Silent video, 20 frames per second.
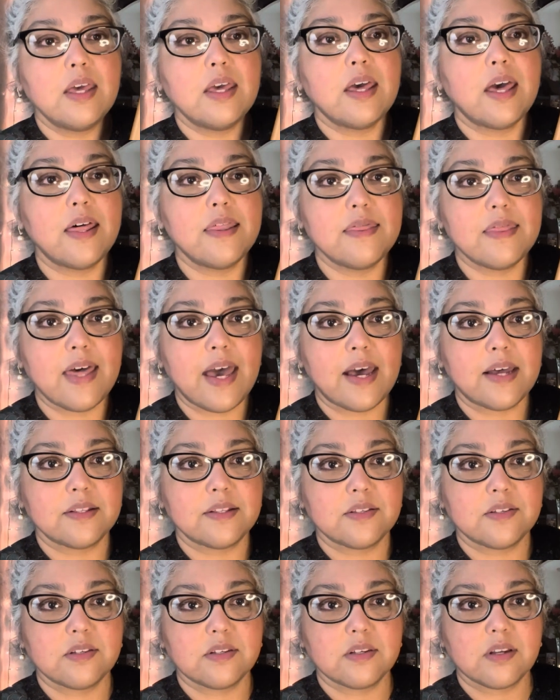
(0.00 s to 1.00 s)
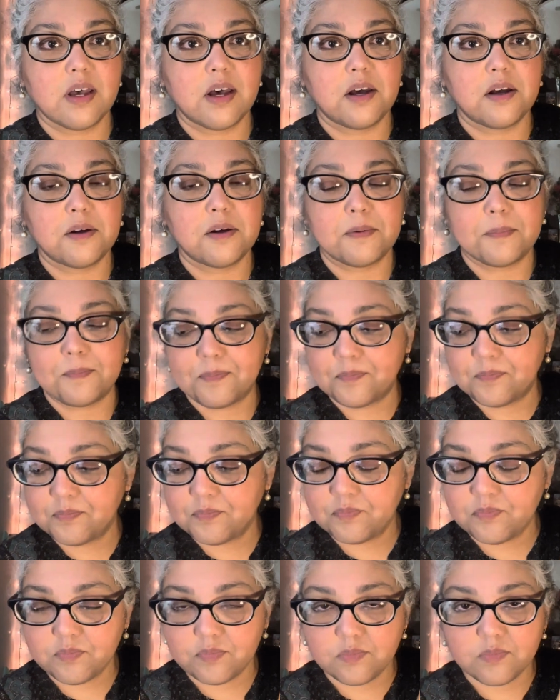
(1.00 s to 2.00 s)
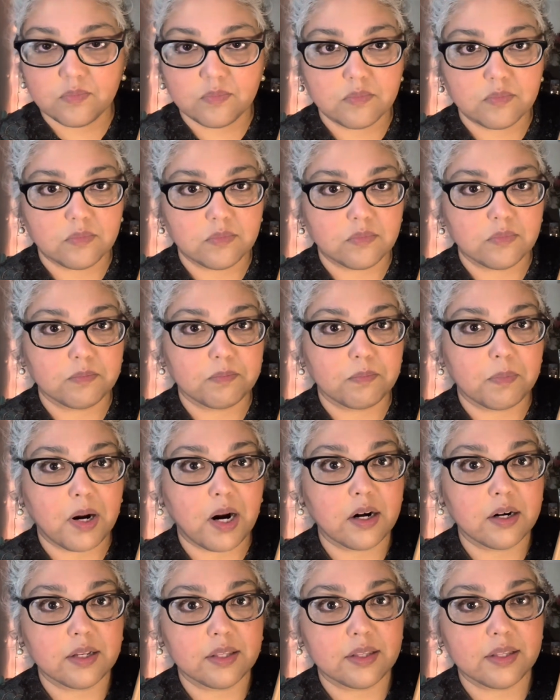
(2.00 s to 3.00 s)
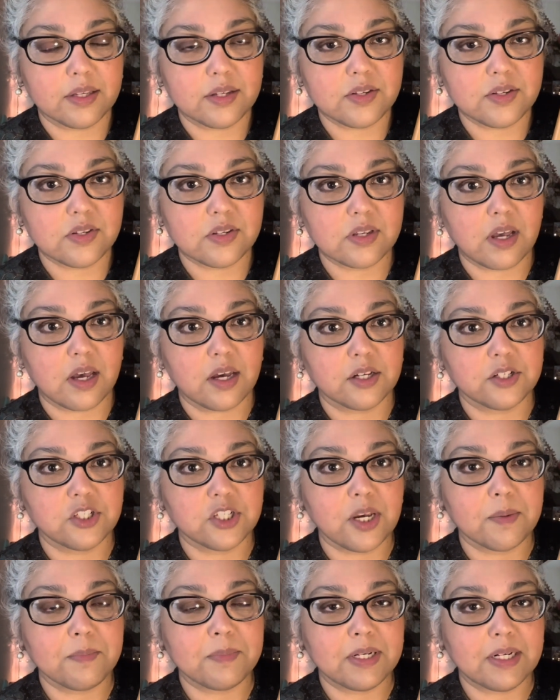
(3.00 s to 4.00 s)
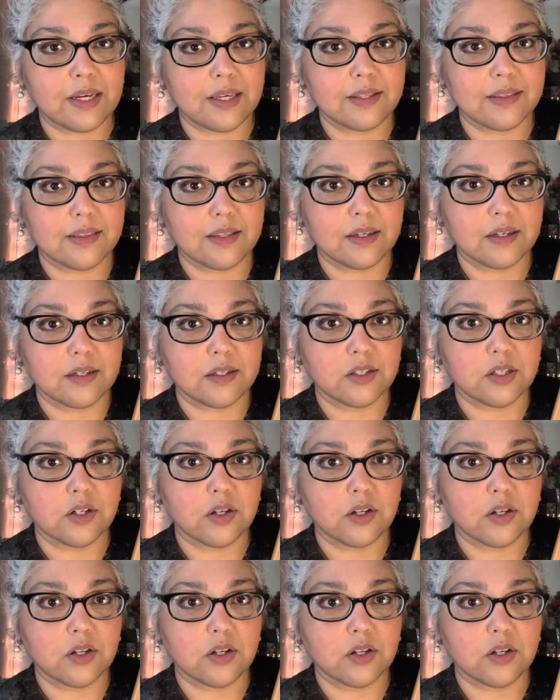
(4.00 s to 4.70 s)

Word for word: And that's um, part of this uh, Gemini thing, you